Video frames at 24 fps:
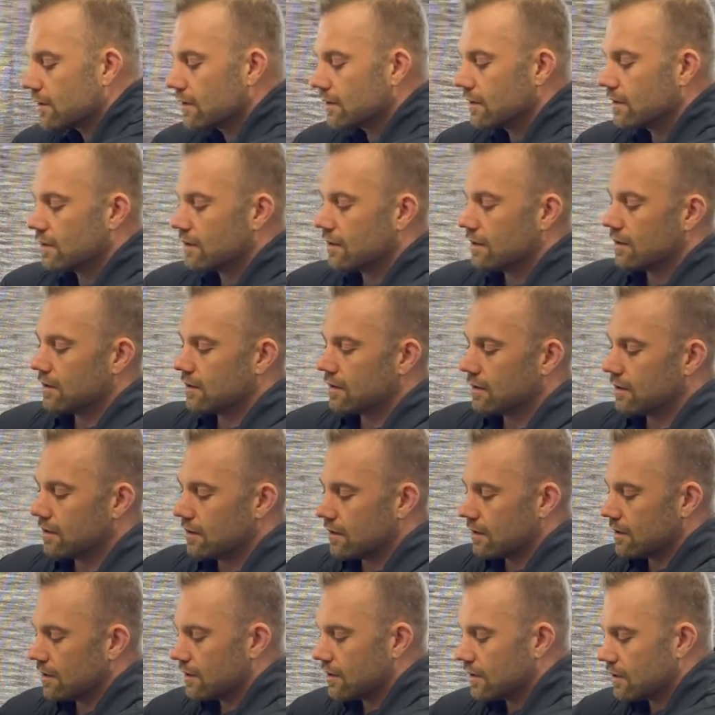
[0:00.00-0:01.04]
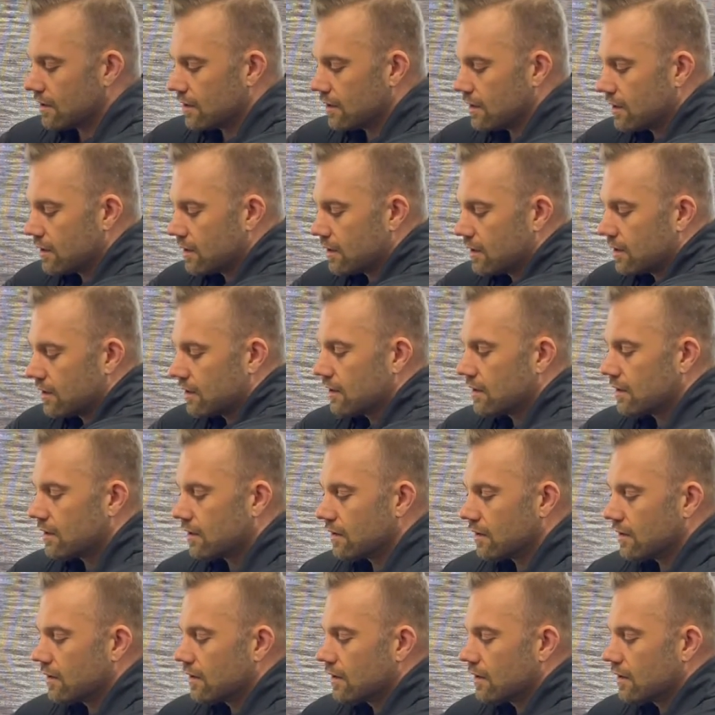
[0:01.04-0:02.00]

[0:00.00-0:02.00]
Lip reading: (silence)